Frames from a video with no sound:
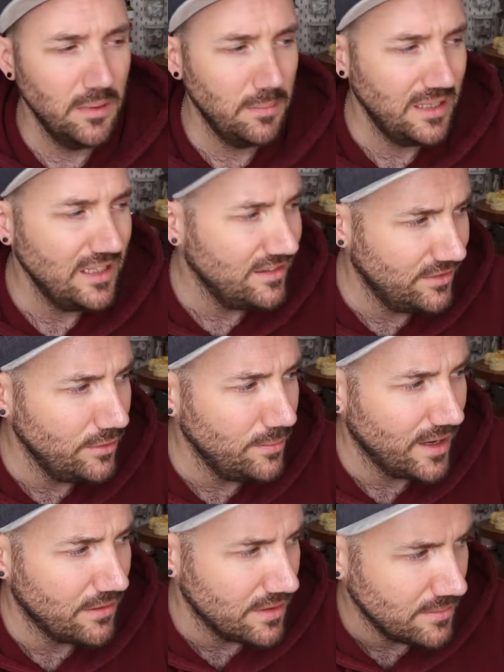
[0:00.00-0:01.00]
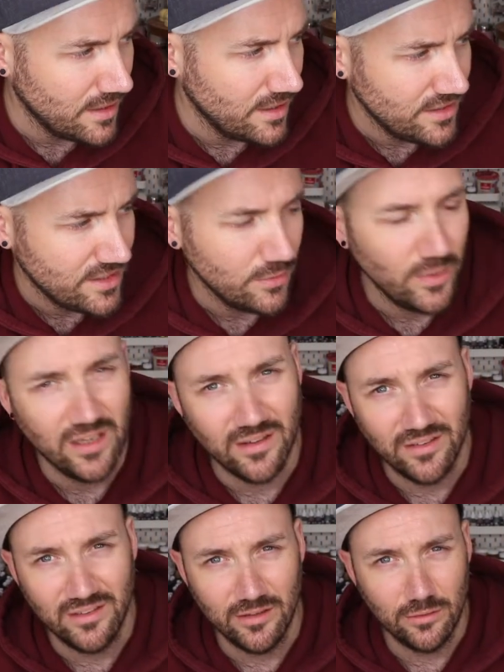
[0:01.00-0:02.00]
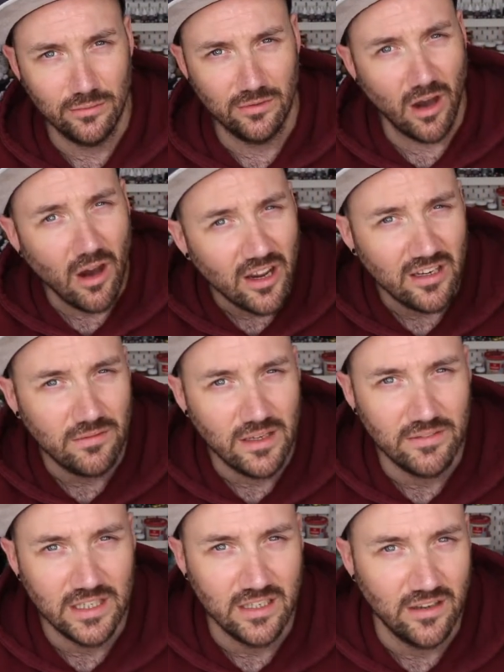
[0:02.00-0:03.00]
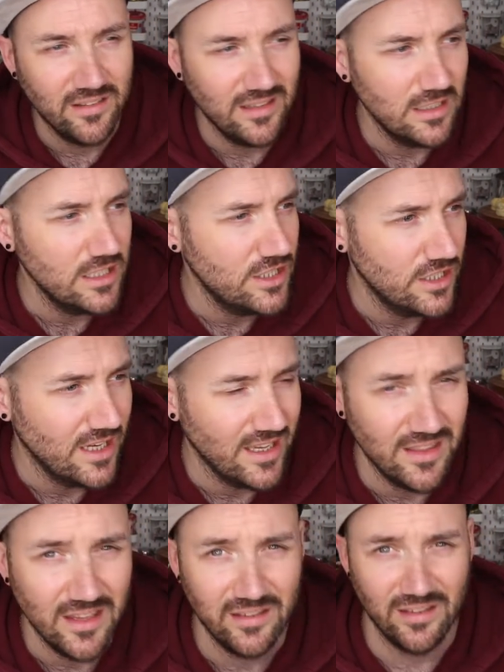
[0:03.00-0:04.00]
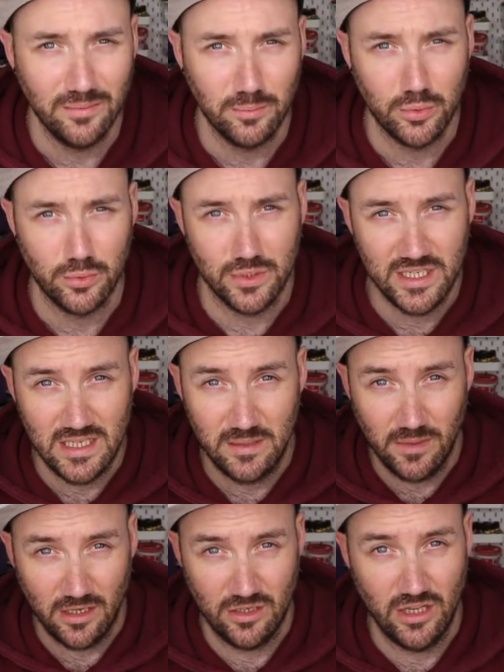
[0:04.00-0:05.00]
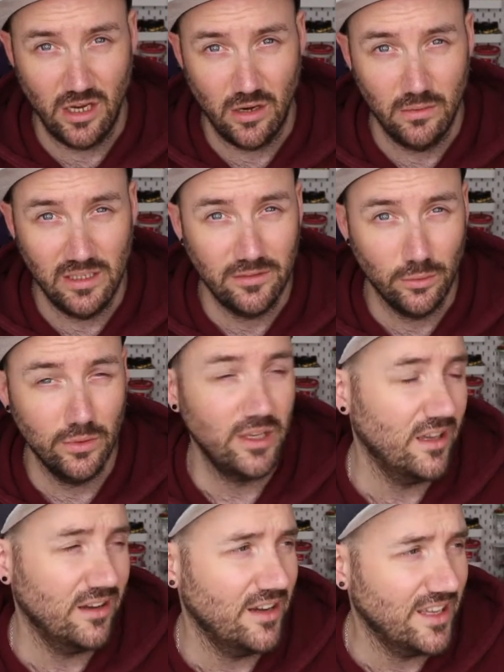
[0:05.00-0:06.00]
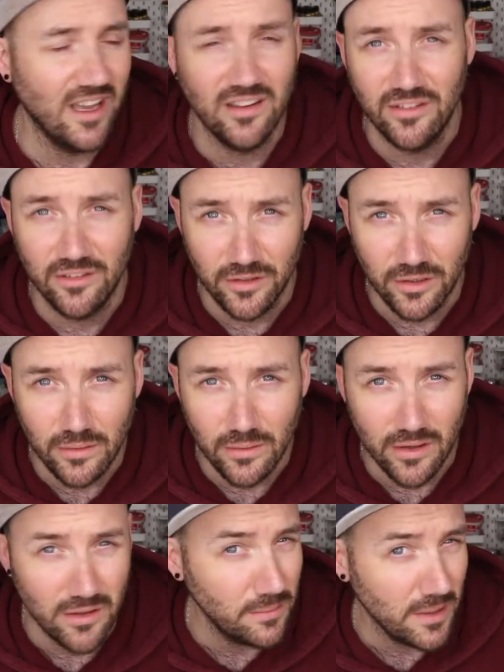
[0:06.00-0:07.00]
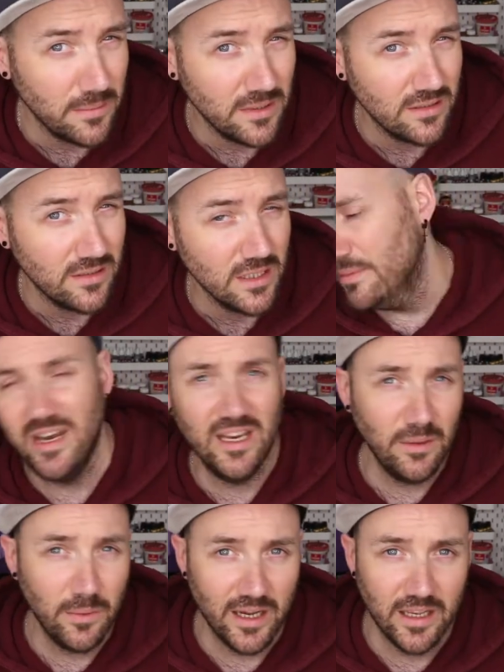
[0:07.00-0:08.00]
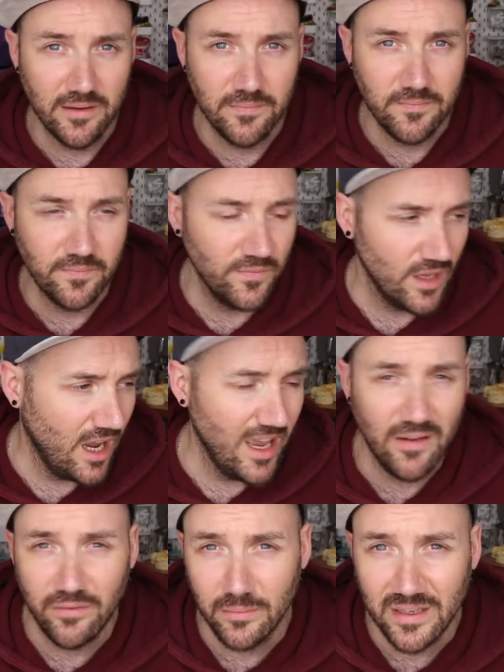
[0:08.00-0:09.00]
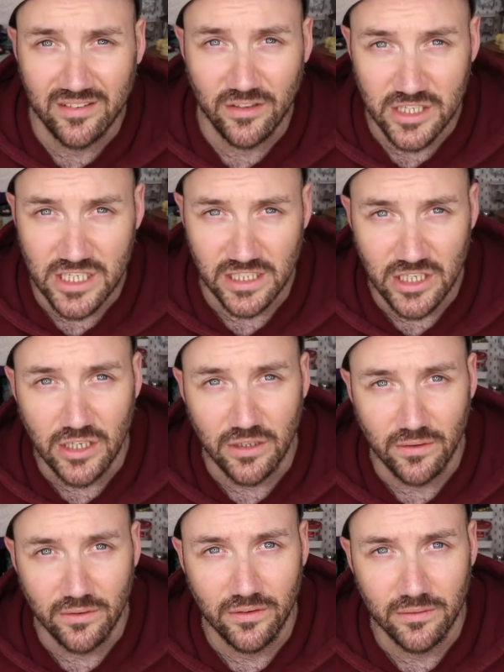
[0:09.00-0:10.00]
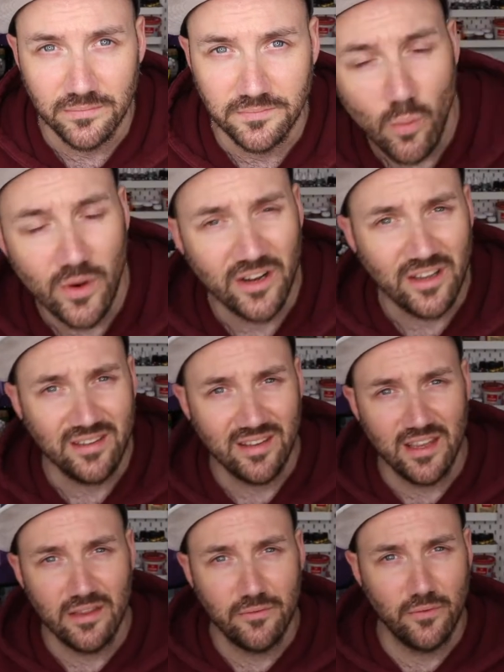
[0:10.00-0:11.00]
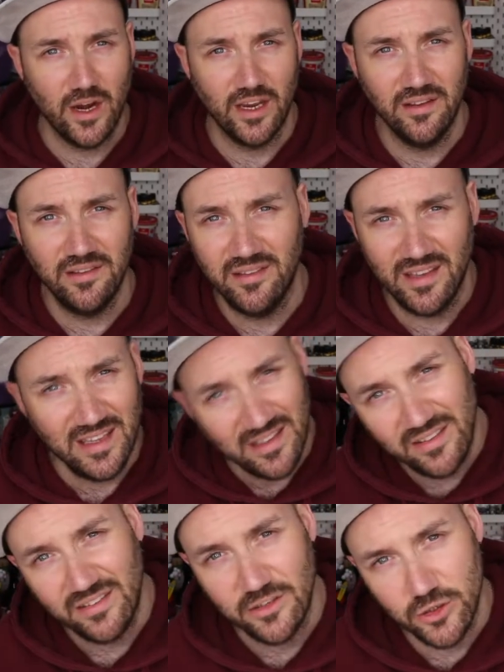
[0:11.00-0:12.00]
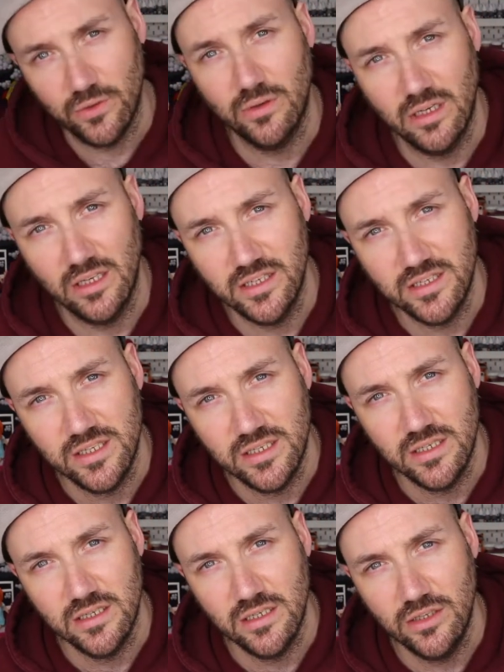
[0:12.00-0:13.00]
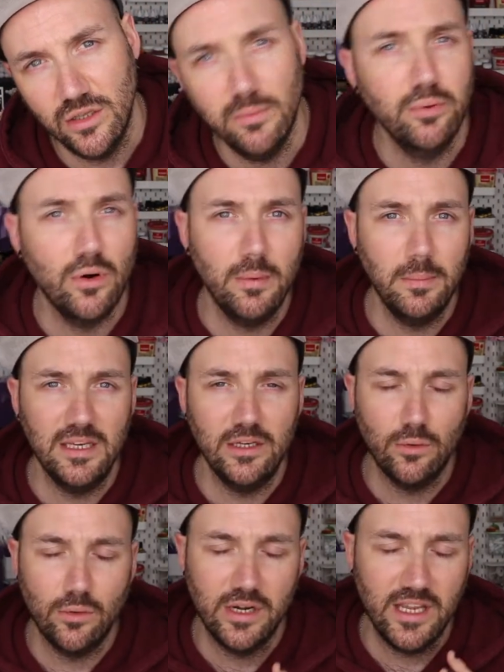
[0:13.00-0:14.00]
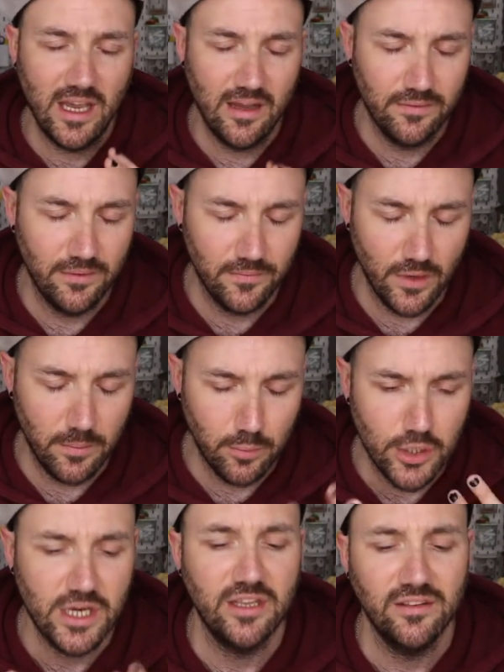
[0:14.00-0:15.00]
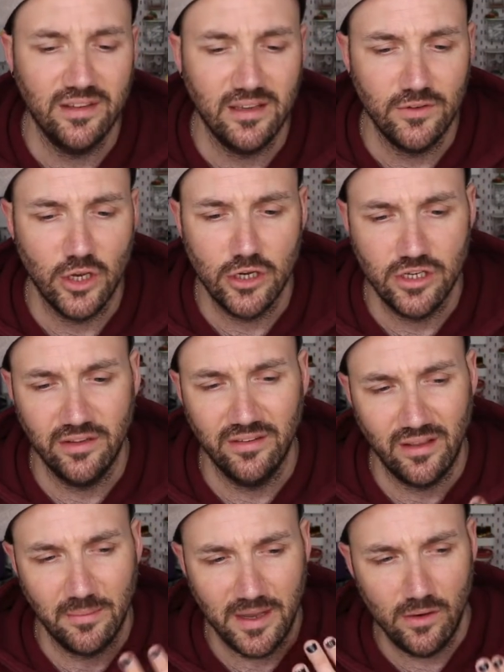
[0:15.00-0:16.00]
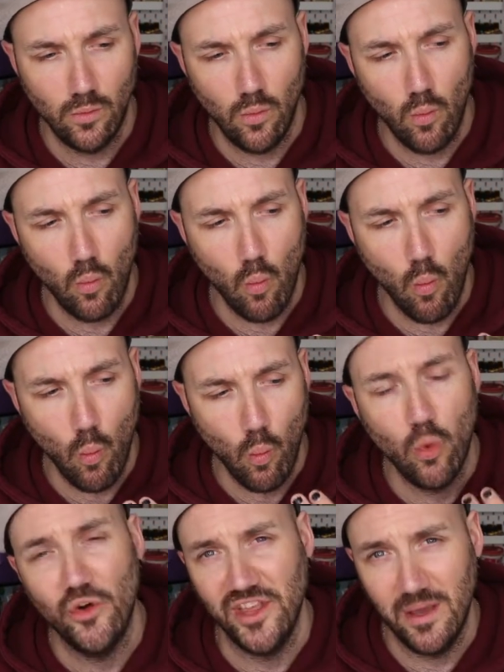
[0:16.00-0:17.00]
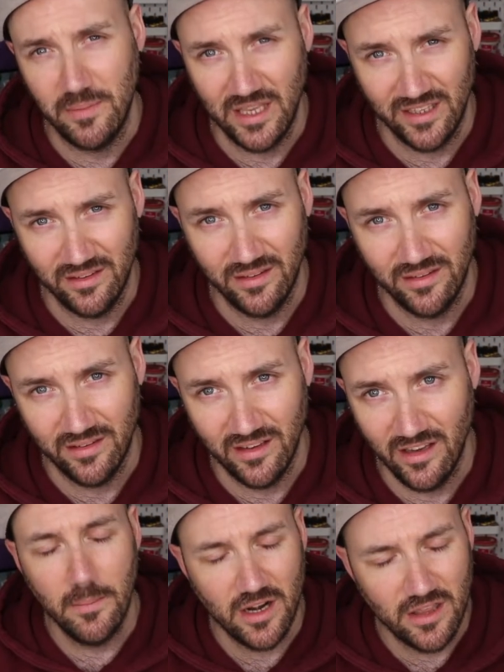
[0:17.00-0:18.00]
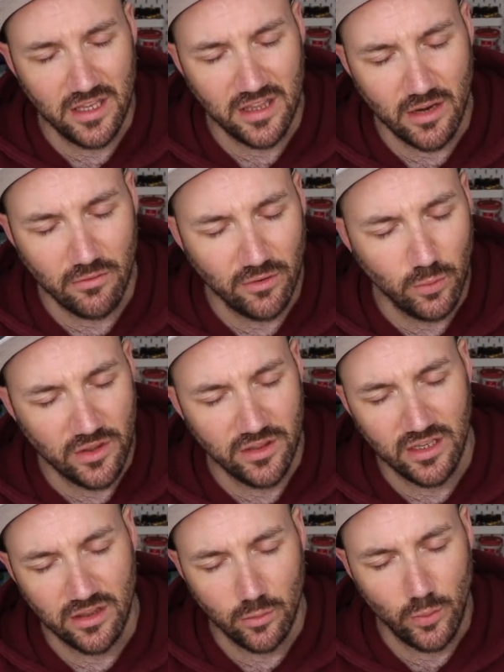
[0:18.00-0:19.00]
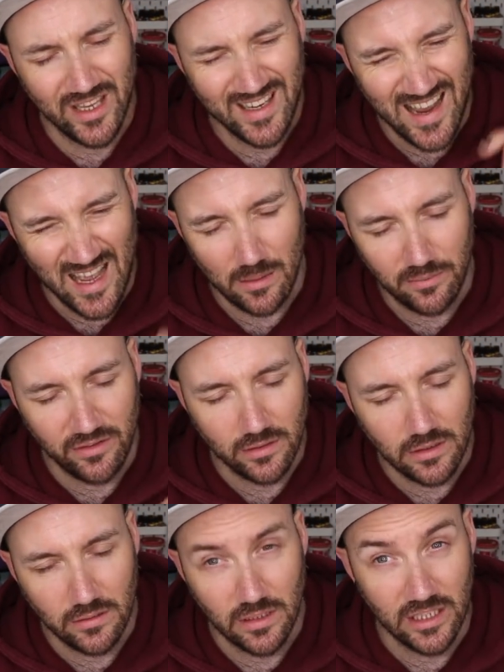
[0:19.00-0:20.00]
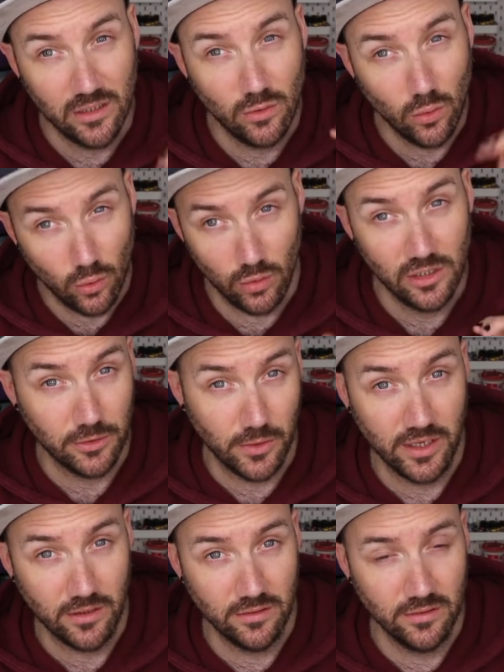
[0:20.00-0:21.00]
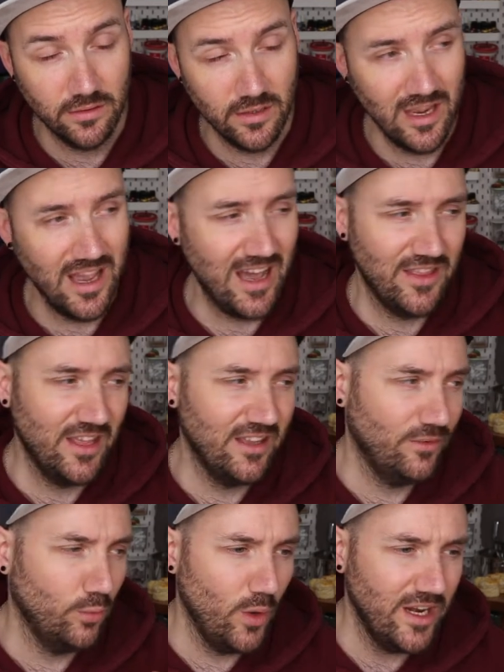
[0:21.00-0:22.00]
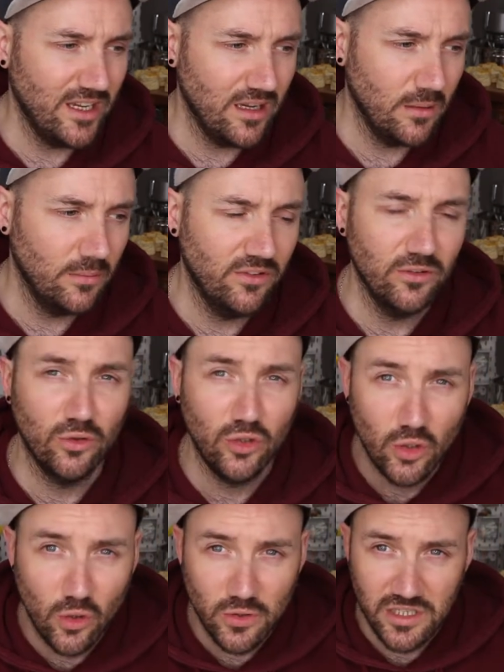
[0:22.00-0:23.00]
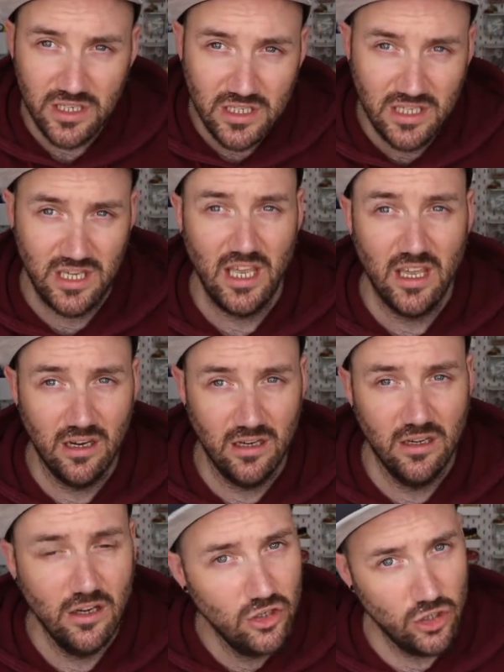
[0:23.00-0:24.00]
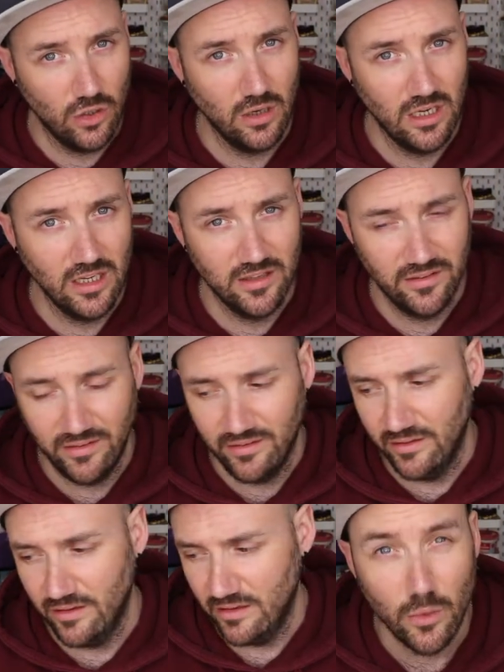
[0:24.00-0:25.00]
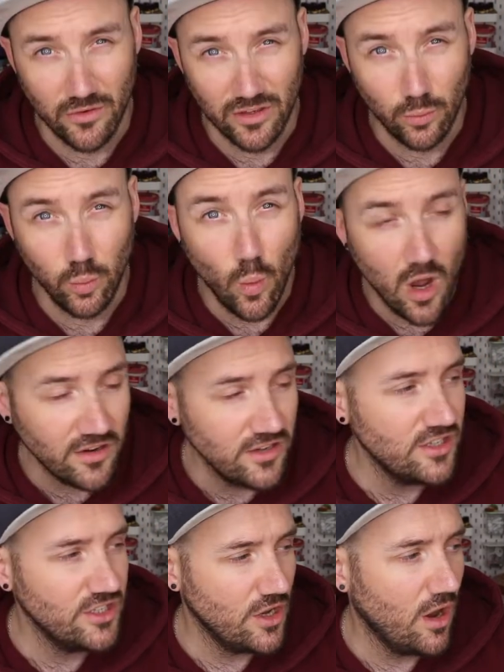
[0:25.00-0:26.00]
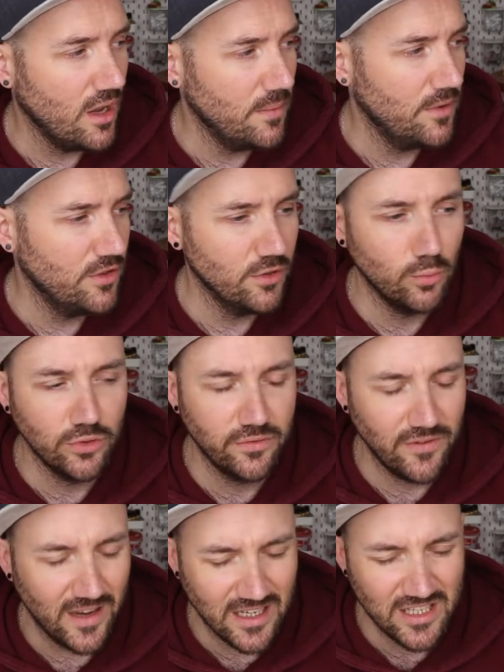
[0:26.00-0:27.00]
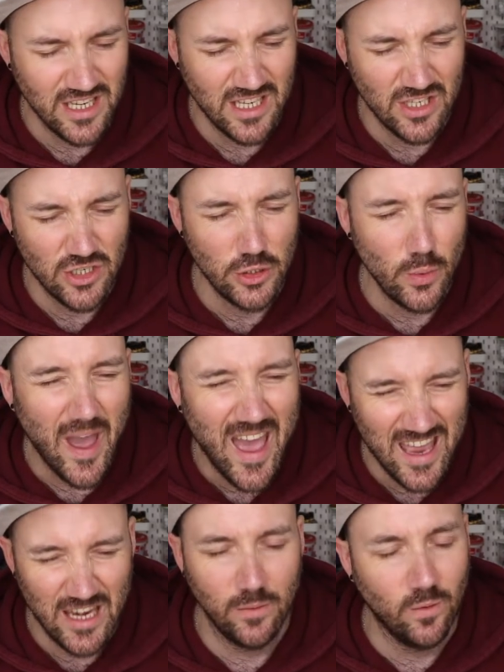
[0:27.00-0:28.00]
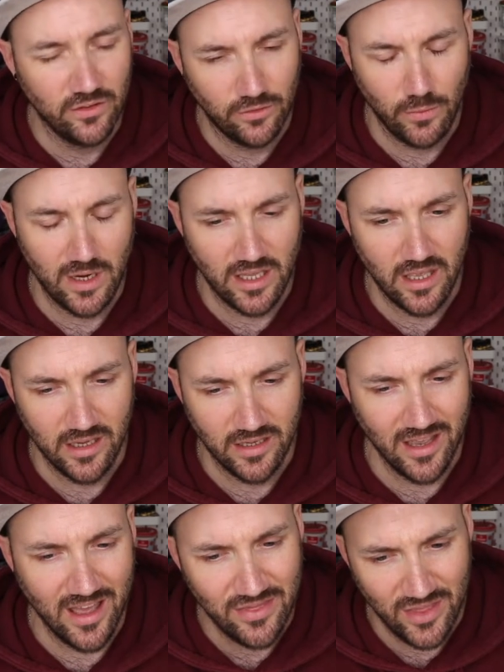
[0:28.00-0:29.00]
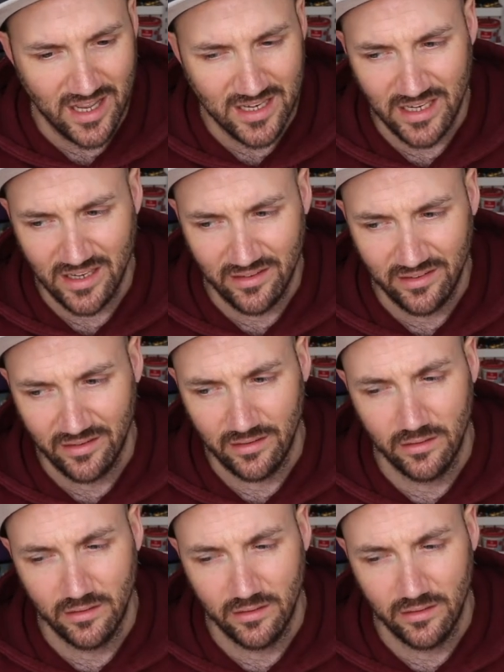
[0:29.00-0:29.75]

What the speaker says: But please do bear in mind that we are still kind of living in isolation and this is pretty much the only talking I get to do at the moment. But anyway, I have some exciting news. When I say the phrase Easter chocolate, you probably already have some very preconceived notions about what that means. But I think there is one thing that we can absolutely all agree on, and that's when it comes to God tier chocolates, there is one type that would factor into anyone's ranking, and that is